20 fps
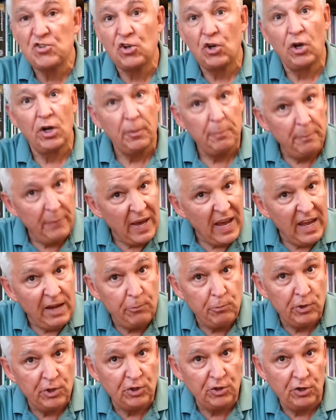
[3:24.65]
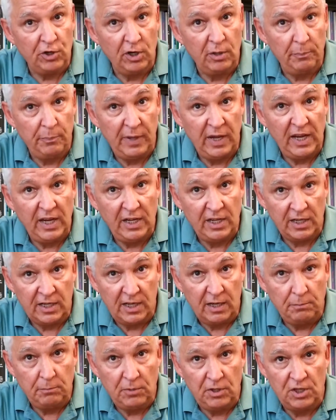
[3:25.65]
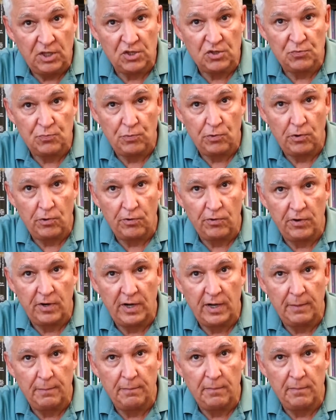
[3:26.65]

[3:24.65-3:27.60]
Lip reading: are going to pay what they're going to pay to come to this program,